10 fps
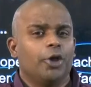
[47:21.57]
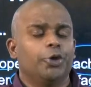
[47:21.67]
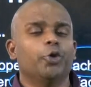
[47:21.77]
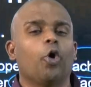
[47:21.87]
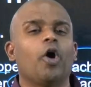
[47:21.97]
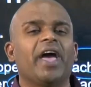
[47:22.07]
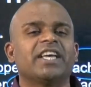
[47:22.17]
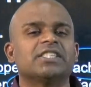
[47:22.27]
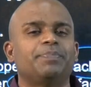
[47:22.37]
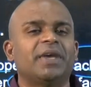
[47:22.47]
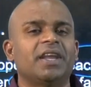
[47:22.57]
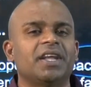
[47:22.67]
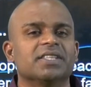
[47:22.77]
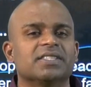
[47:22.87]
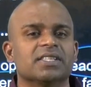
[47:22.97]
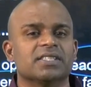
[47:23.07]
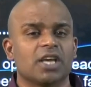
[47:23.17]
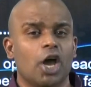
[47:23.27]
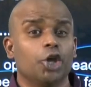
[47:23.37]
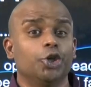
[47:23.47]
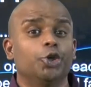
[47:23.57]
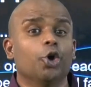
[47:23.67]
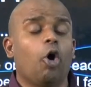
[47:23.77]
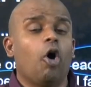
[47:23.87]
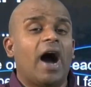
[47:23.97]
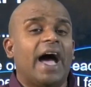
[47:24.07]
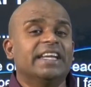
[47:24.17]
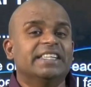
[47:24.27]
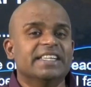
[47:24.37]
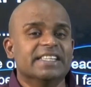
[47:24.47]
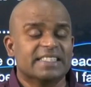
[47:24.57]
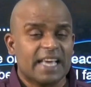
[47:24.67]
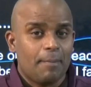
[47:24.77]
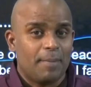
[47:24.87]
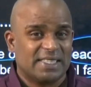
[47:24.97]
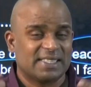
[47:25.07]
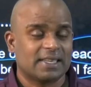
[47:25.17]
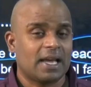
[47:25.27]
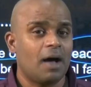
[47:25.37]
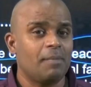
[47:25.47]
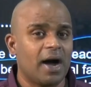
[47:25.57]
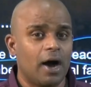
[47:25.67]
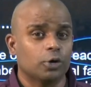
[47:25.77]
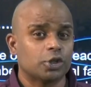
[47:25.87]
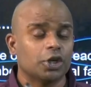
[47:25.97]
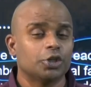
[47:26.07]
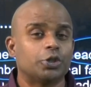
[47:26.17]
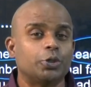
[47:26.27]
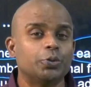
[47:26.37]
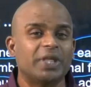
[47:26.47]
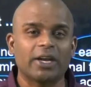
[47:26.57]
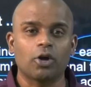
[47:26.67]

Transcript: Your experiences, your ideas must come out through that